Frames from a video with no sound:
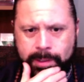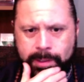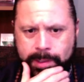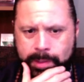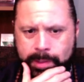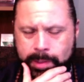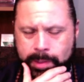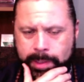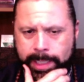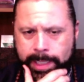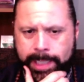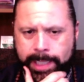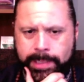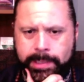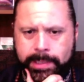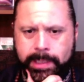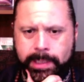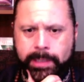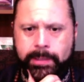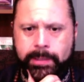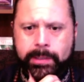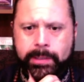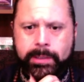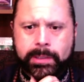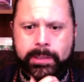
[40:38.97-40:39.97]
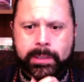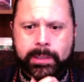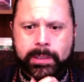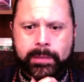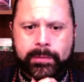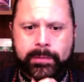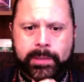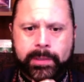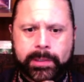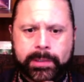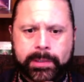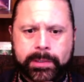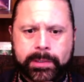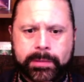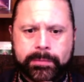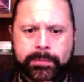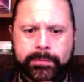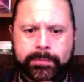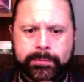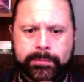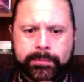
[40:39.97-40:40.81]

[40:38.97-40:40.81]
look at the last sentence of this.